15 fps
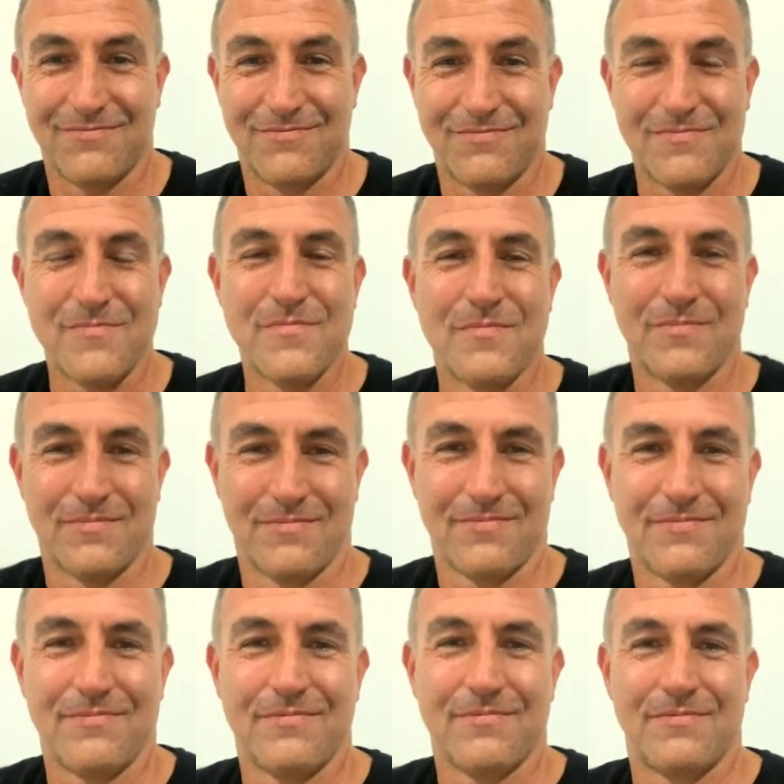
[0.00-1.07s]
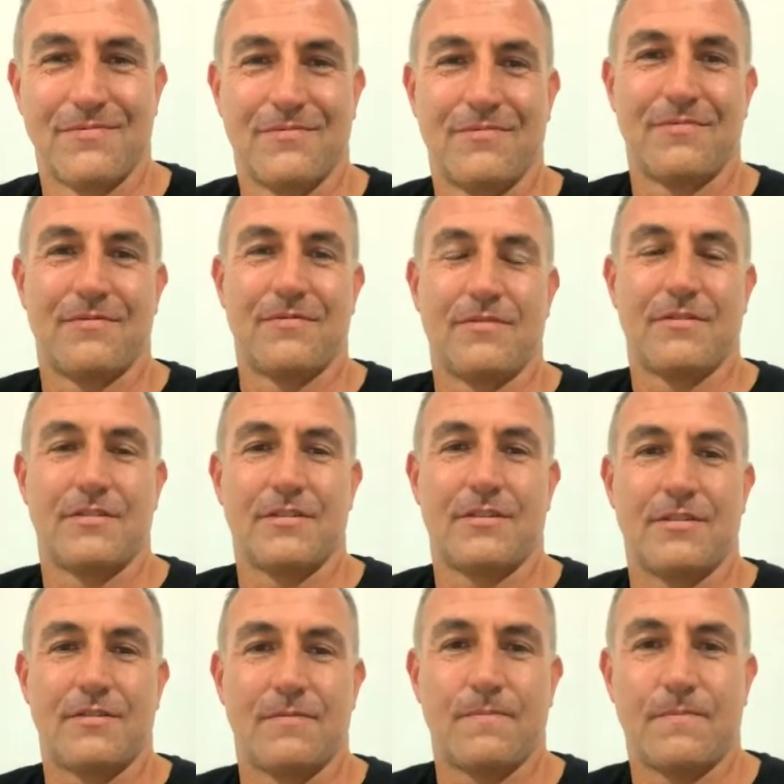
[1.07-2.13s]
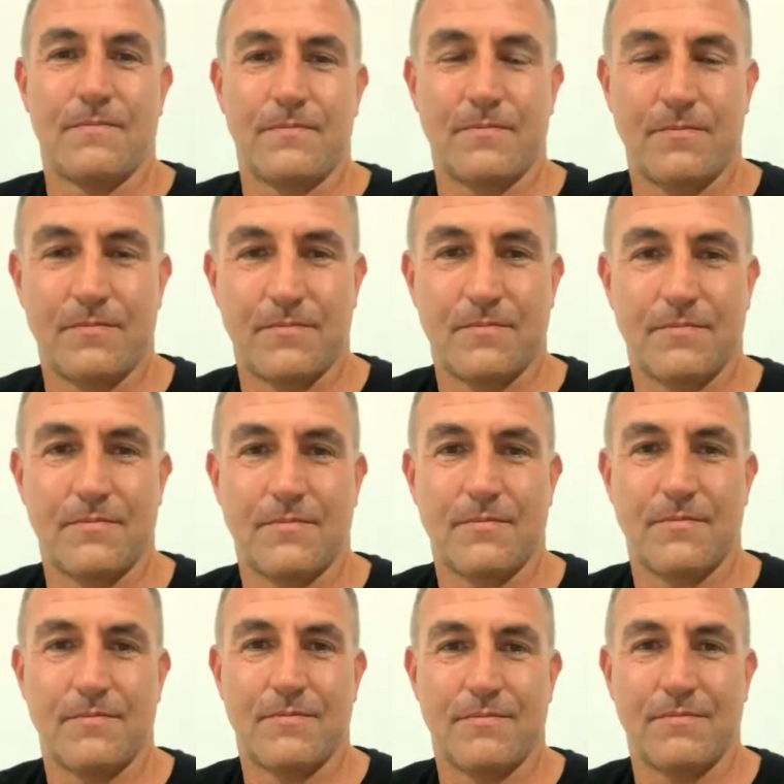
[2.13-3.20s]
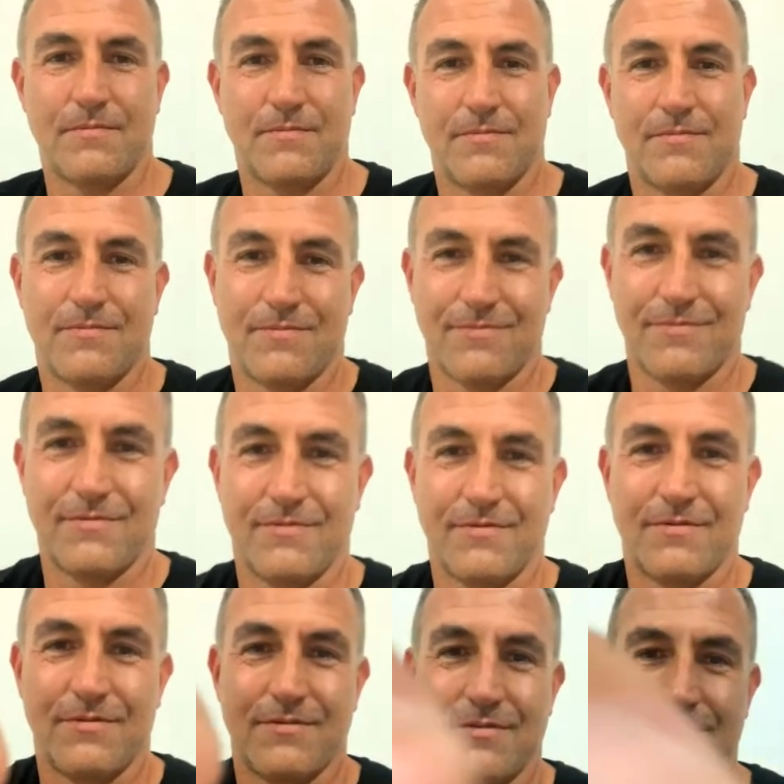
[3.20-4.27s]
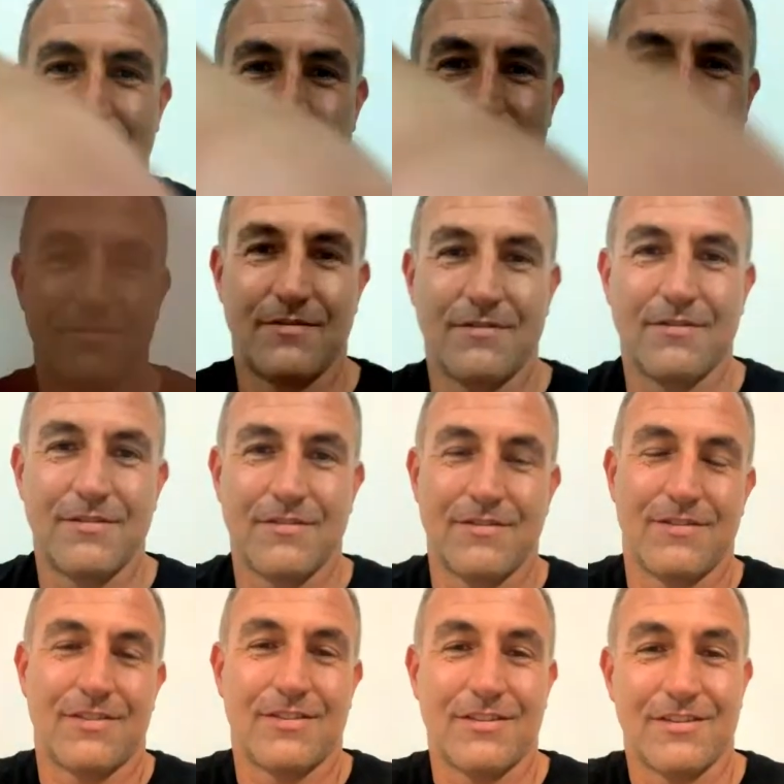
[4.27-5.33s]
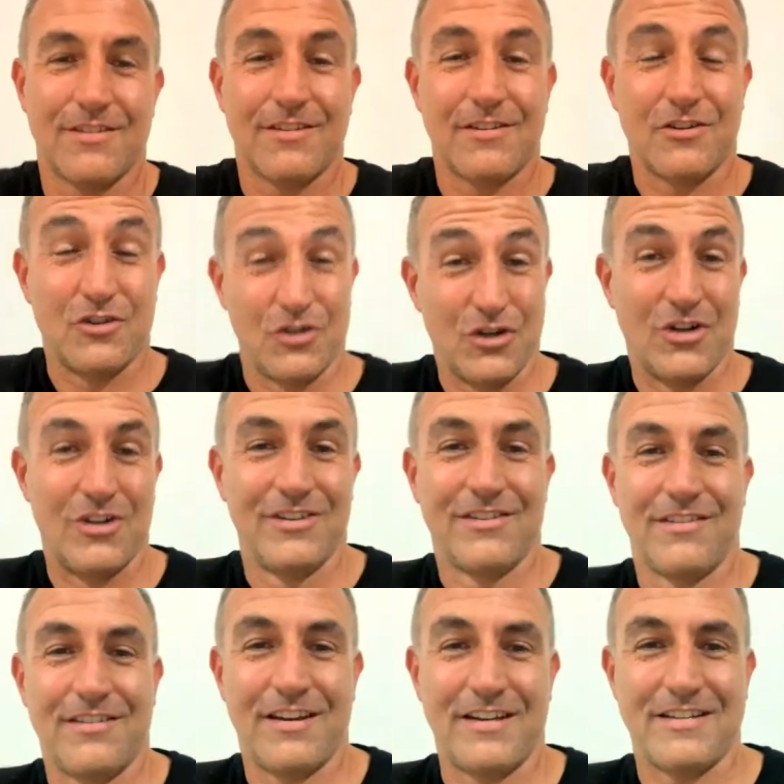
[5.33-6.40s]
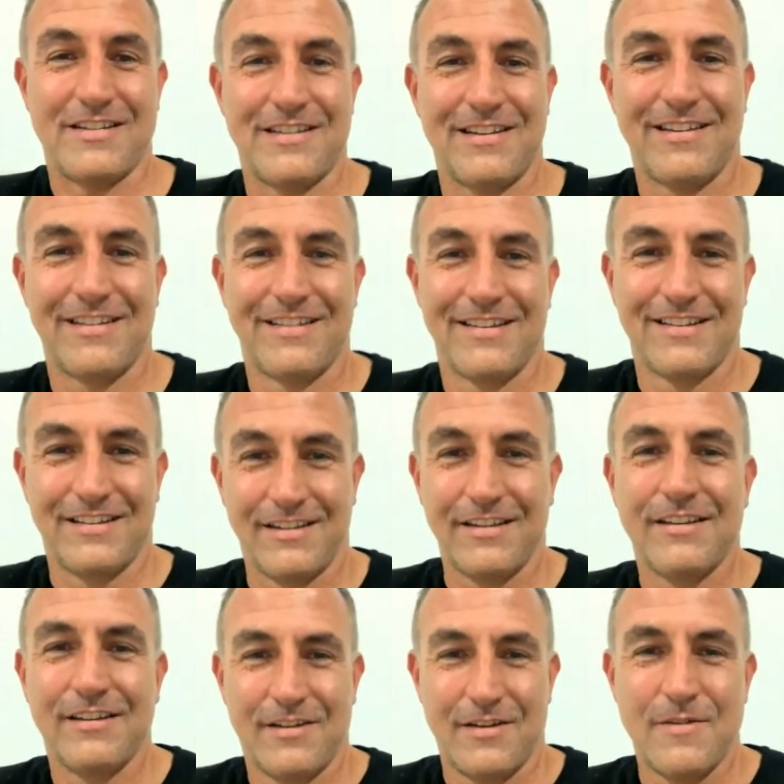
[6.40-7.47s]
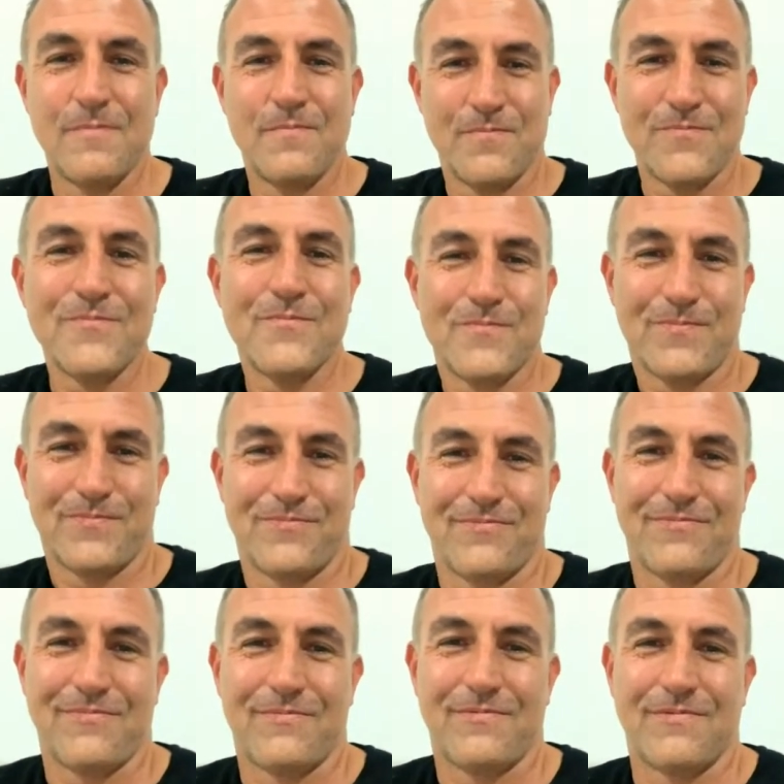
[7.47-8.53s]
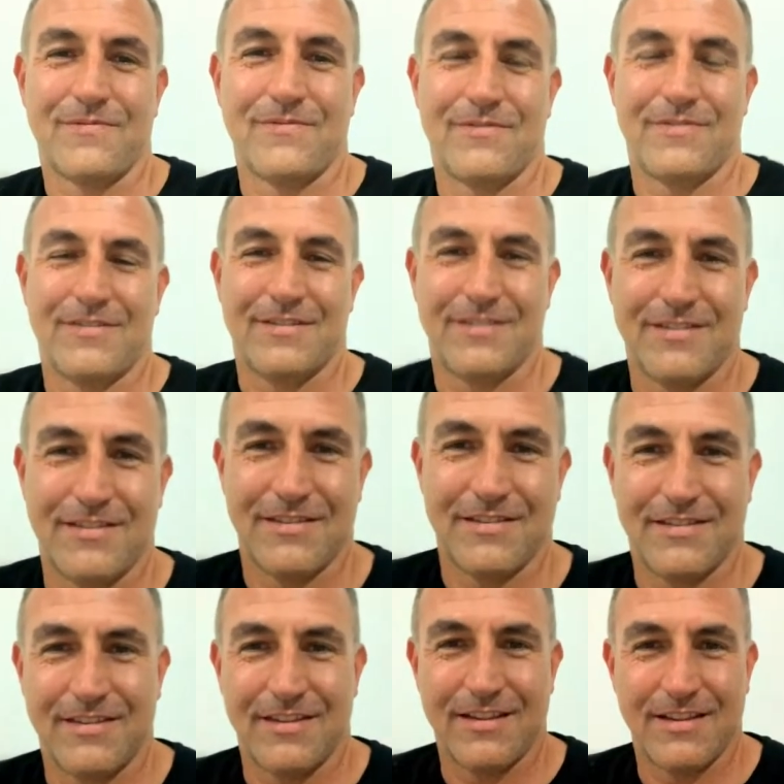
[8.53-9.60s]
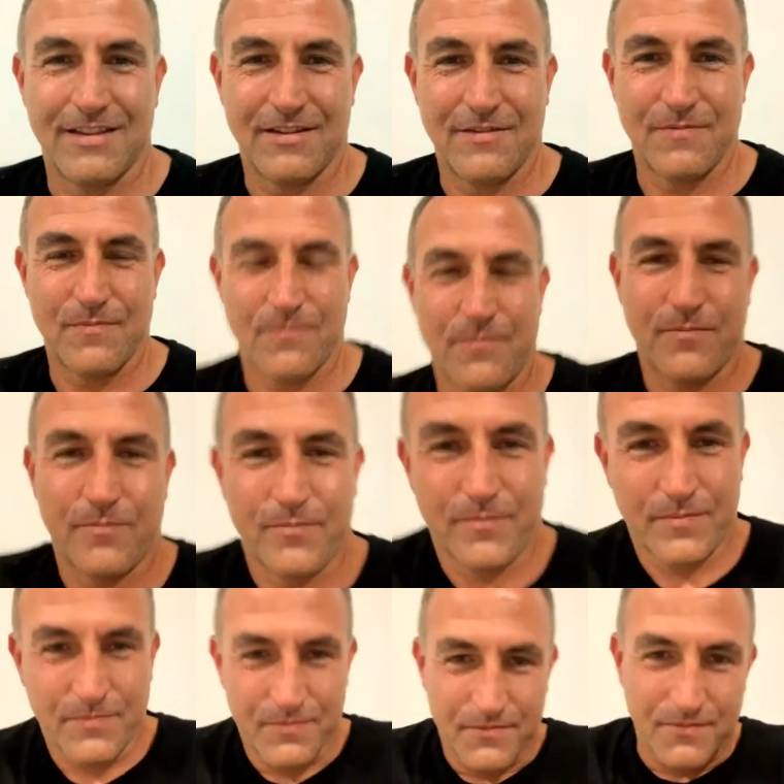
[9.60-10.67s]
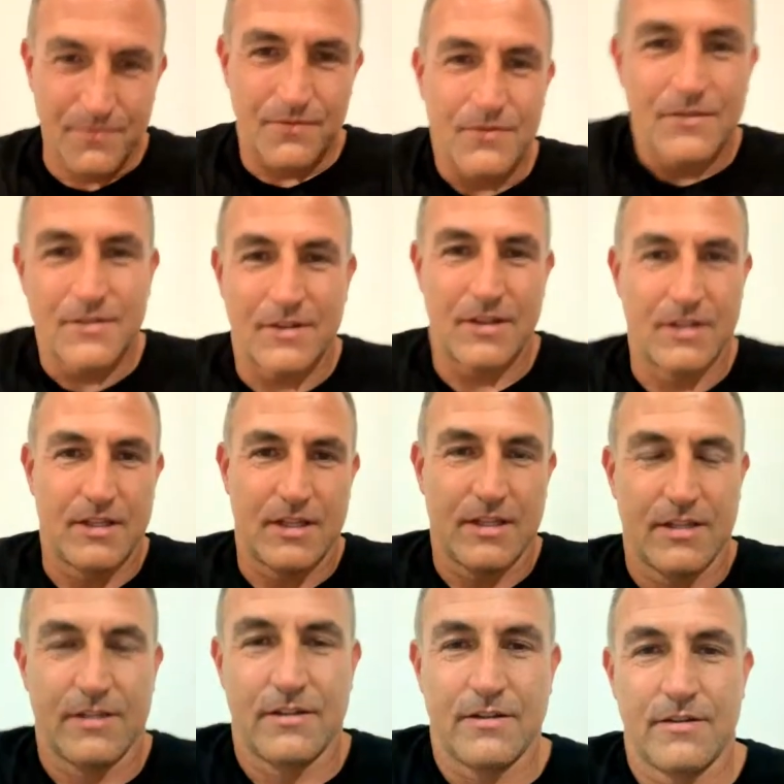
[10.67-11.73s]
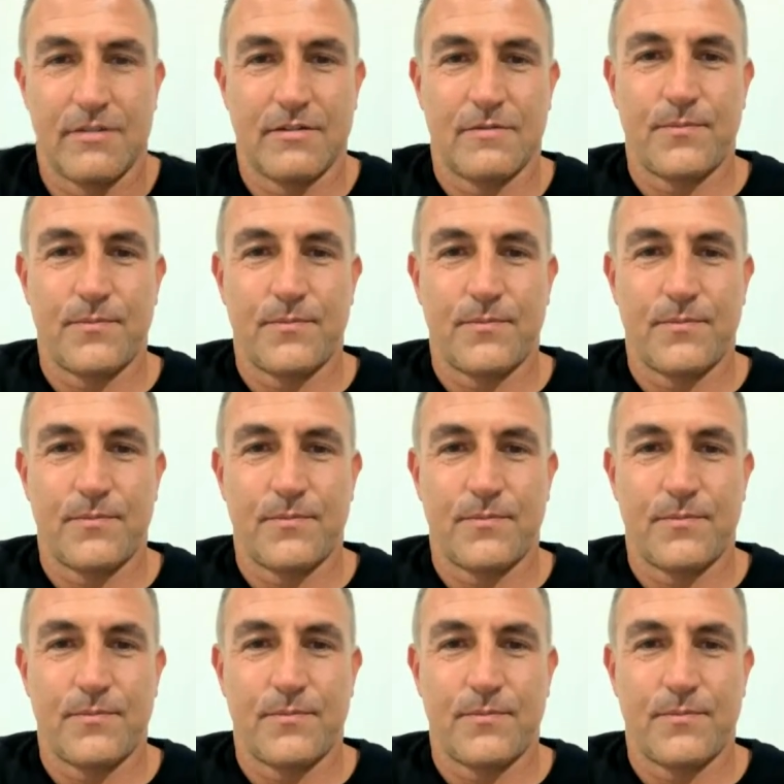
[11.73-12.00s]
Yeah, that is sick. That was like the best thing you put out, guys. That was like crazy. That was like I was putting Jens,